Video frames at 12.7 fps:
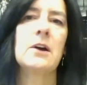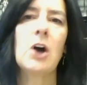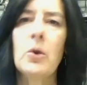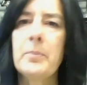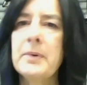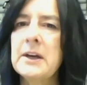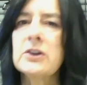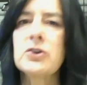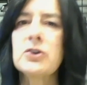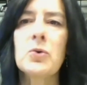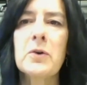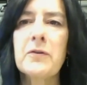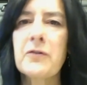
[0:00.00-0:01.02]
opening the
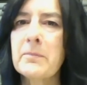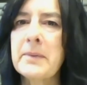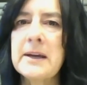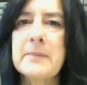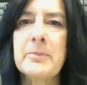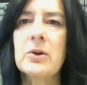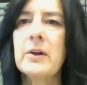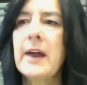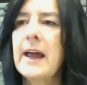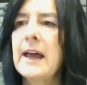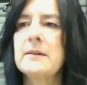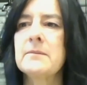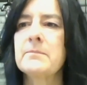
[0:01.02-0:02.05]
door for people
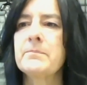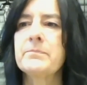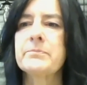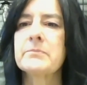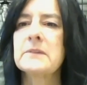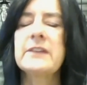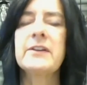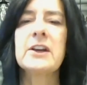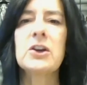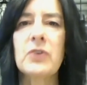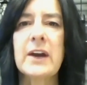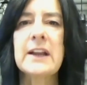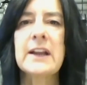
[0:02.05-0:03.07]
and living
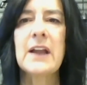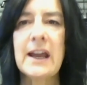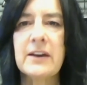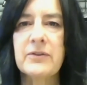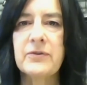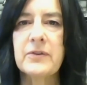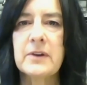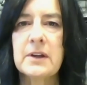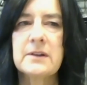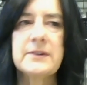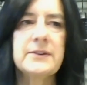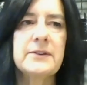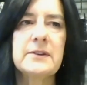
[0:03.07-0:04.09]
a great life.
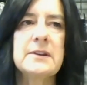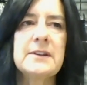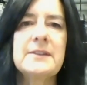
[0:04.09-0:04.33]
This